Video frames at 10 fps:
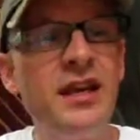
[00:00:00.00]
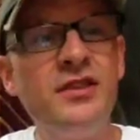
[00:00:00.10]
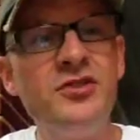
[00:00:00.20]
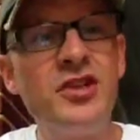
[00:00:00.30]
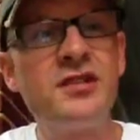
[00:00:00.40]

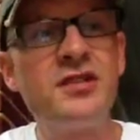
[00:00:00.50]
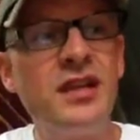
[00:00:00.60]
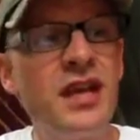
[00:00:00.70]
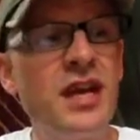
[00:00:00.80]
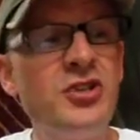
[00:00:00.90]
and just
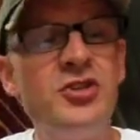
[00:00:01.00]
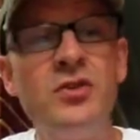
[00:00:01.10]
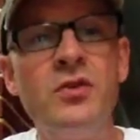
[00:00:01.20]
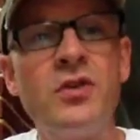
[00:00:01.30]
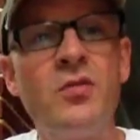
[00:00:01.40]
in case
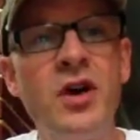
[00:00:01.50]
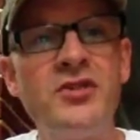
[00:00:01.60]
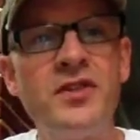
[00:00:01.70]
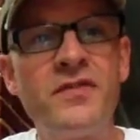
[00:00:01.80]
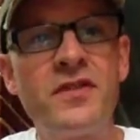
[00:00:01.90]
you are
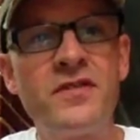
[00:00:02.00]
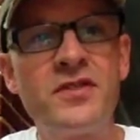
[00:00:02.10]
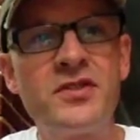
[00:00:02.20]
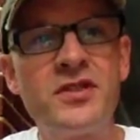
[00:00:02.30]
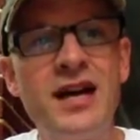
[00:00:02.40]
watching for the
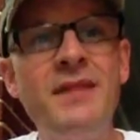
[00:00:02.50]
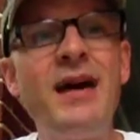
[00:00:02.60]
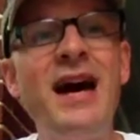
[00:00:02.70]
first time,